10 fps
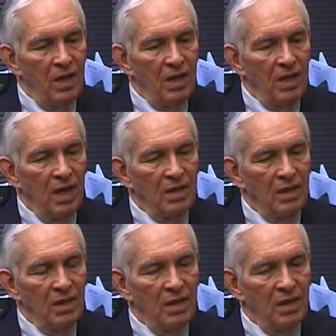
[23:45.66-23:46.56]
that
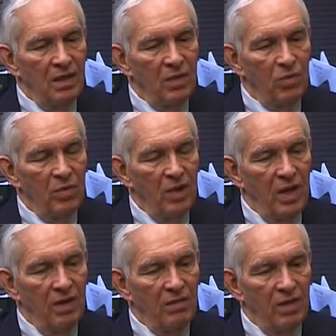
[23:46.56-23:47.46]
we would
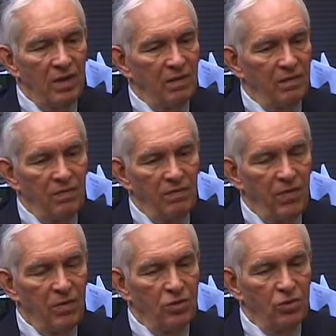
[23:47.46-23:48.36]
have
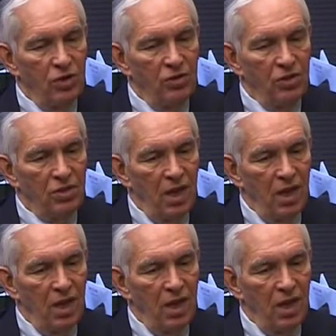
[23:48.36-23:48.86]
federal judges.